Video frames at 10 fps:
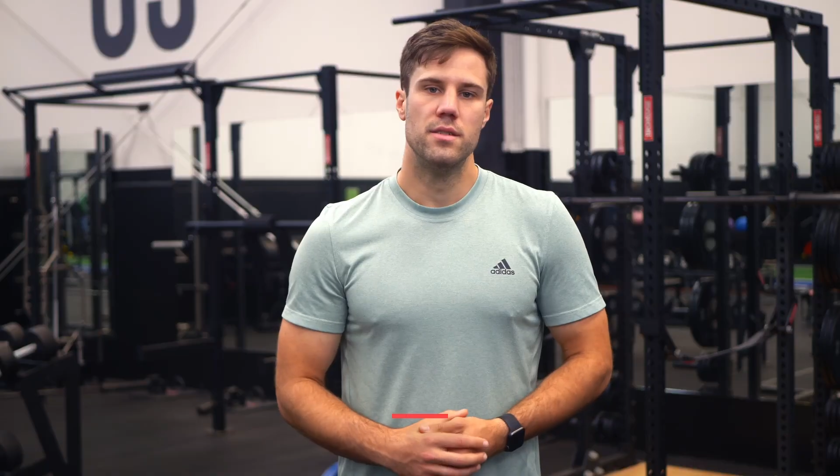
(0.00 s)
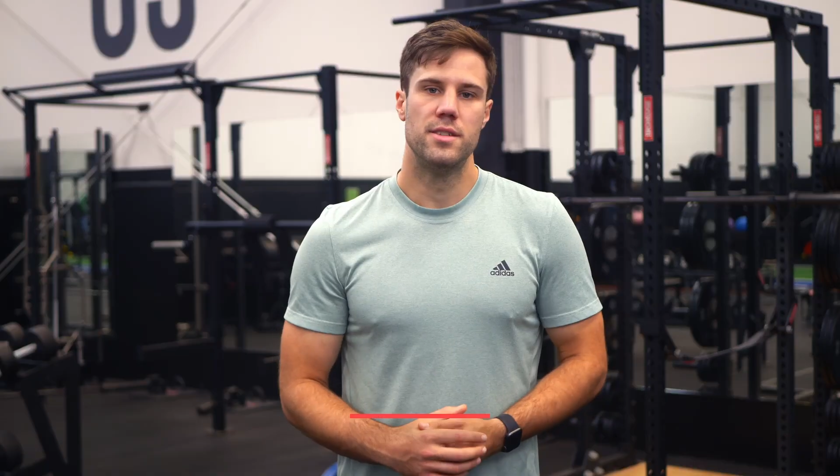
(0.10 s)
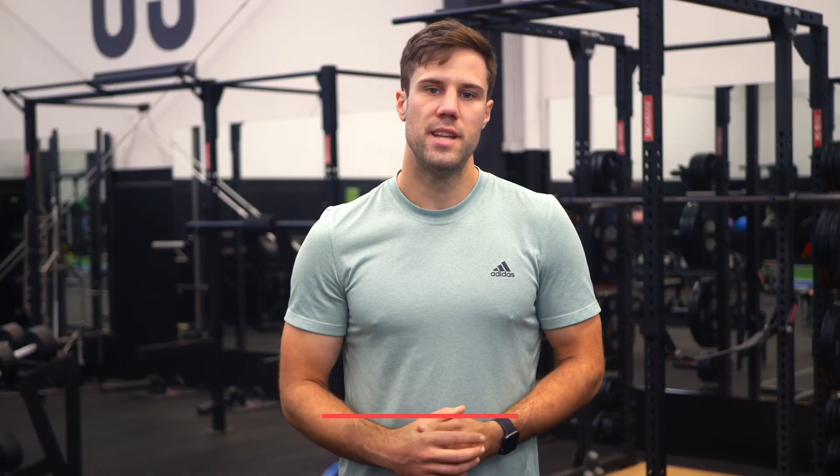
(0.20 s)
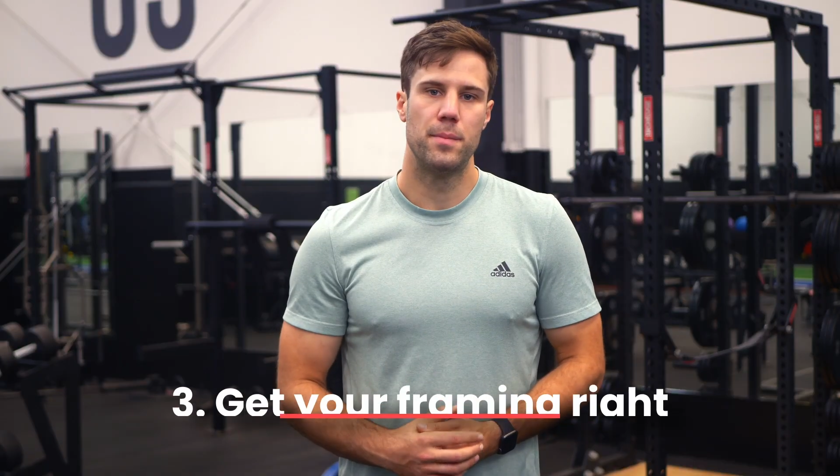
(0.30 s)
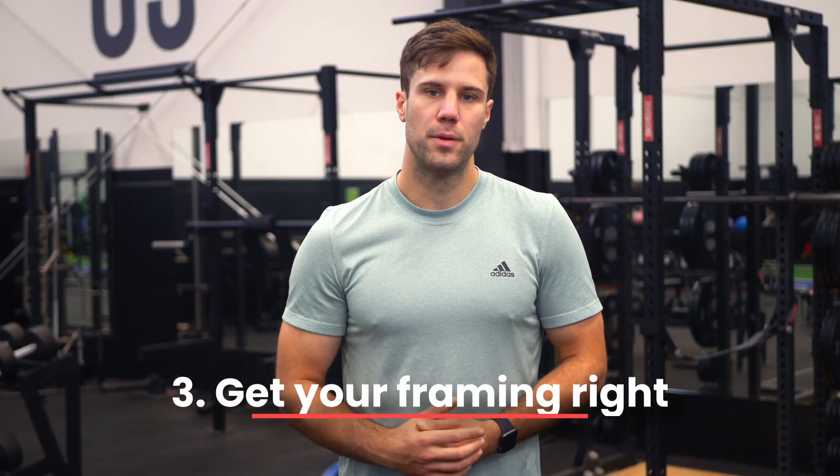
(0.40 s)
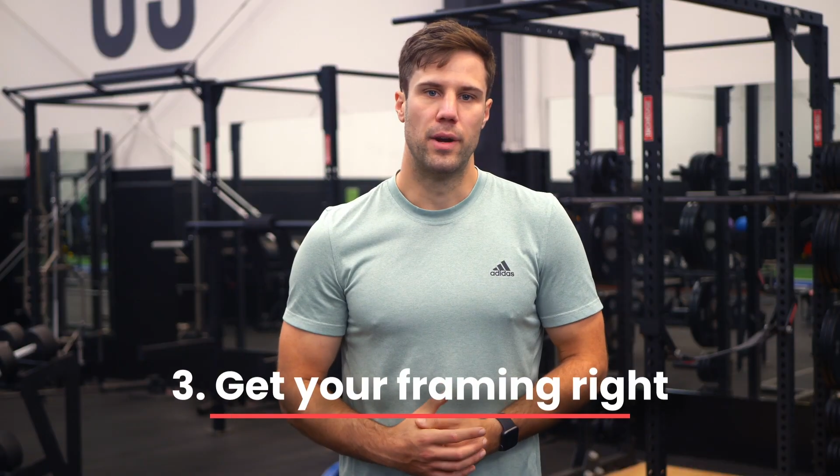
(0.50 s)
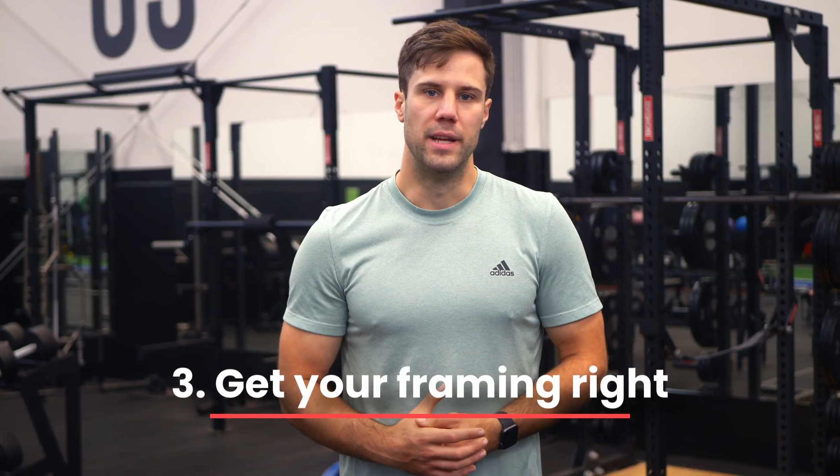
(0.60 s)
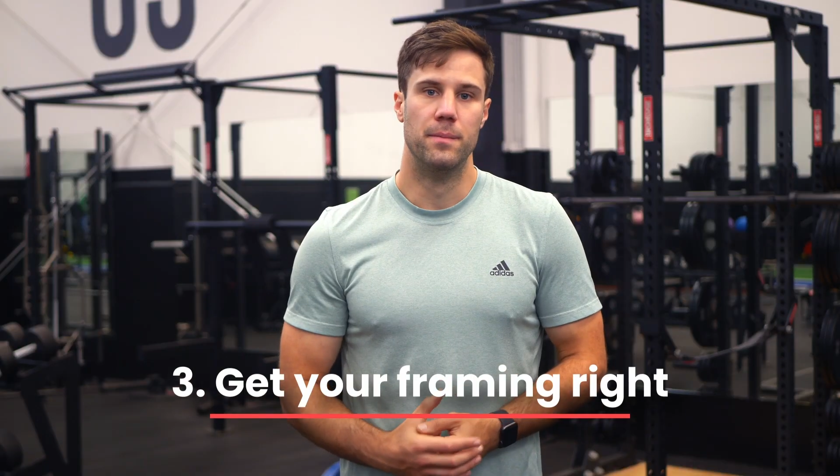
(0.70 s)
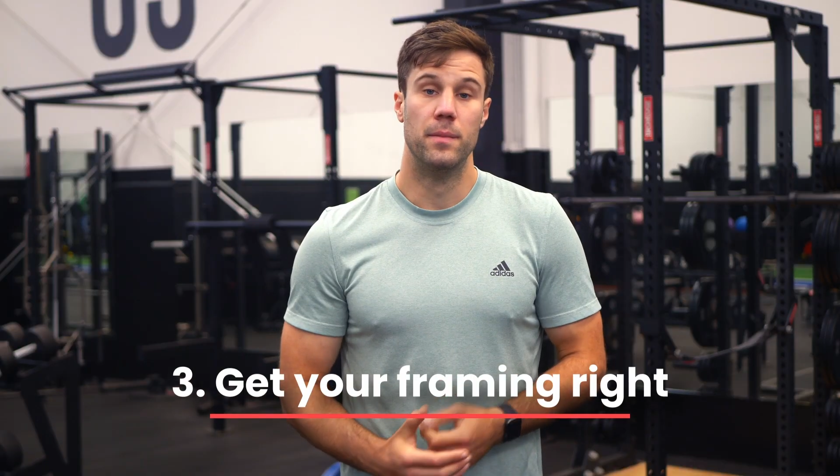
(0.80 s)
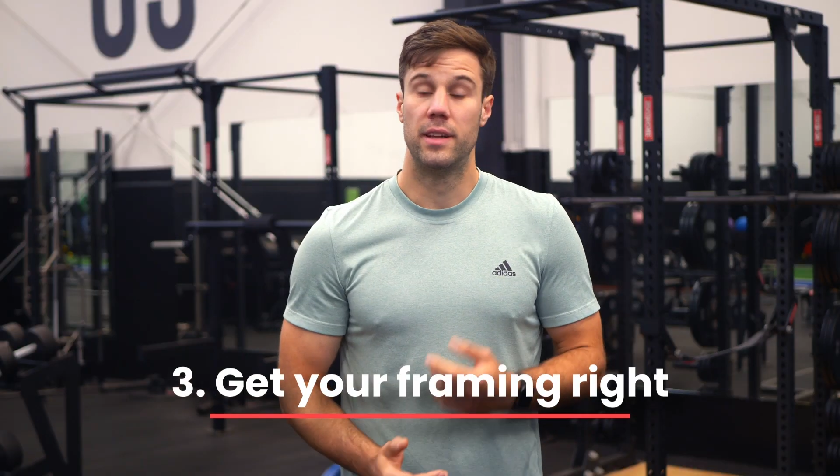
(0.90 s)
Step 3.
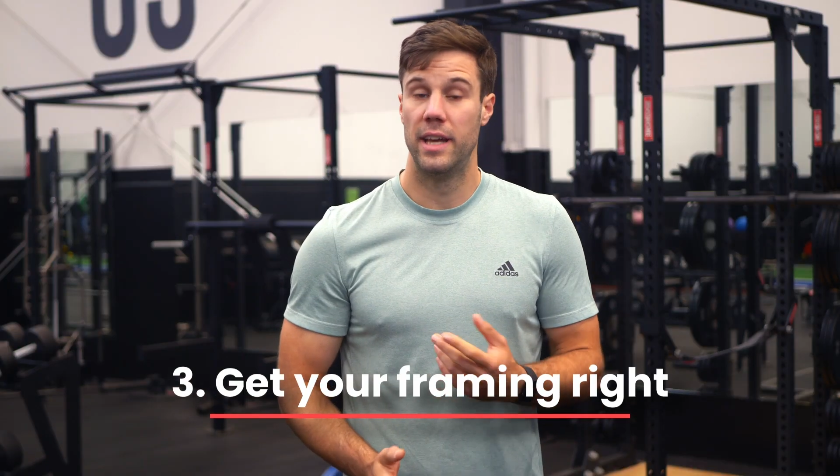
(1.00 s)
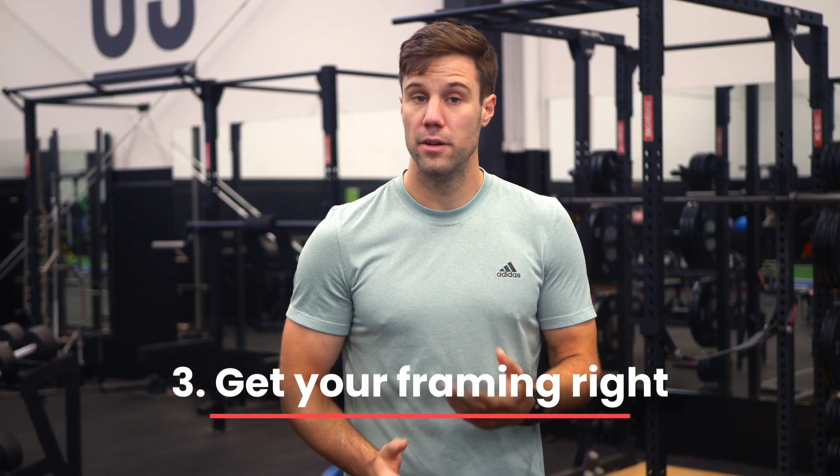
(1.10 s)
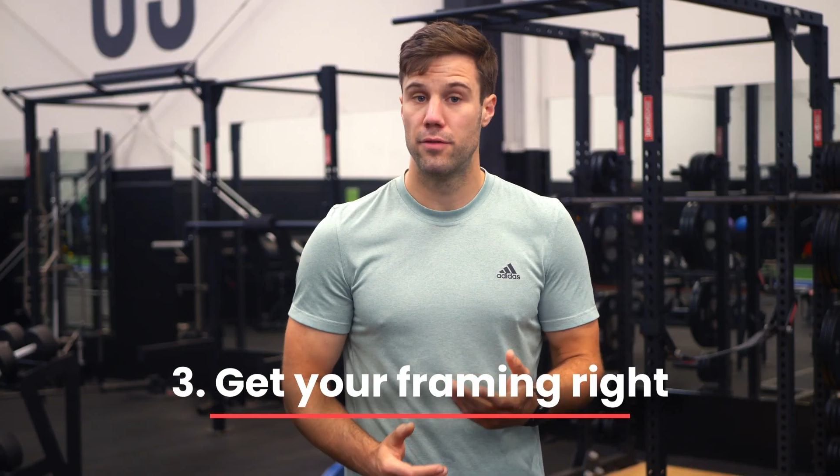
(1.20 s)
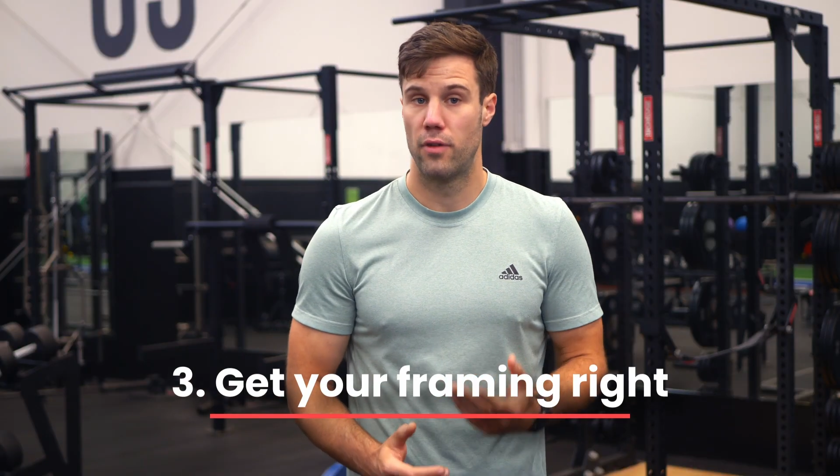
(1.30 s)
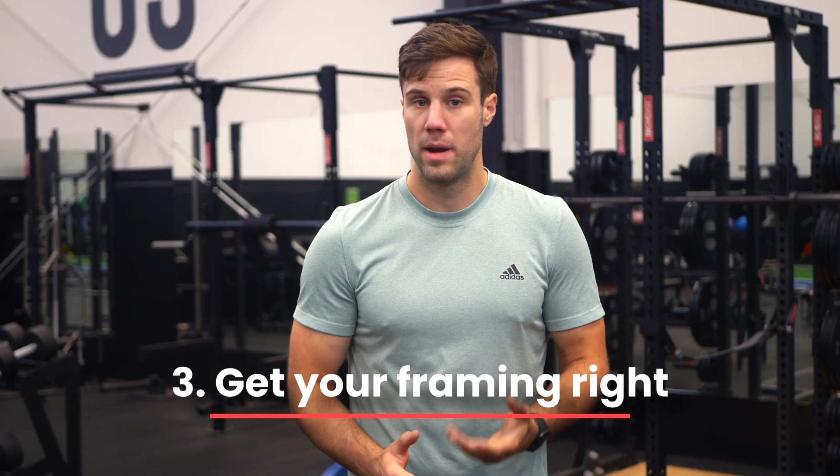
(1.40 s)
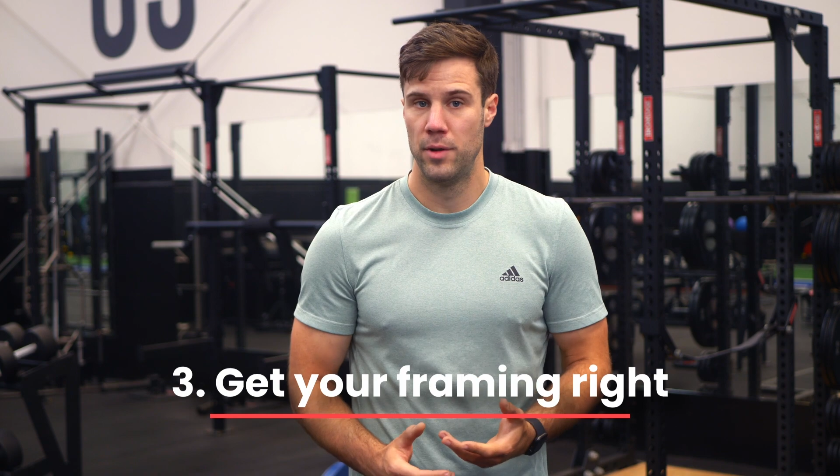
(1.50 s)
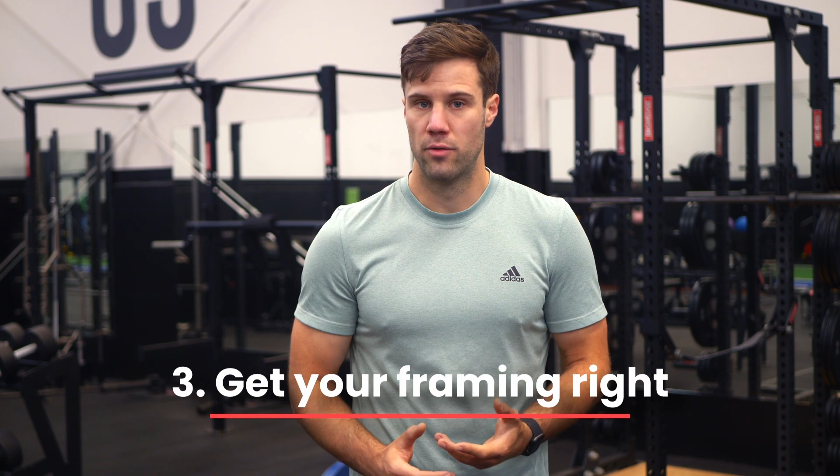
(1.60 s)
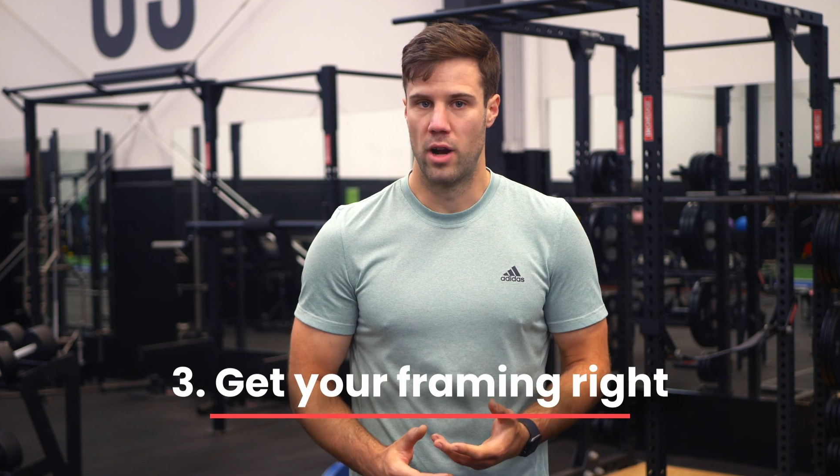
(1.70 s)
Get your framing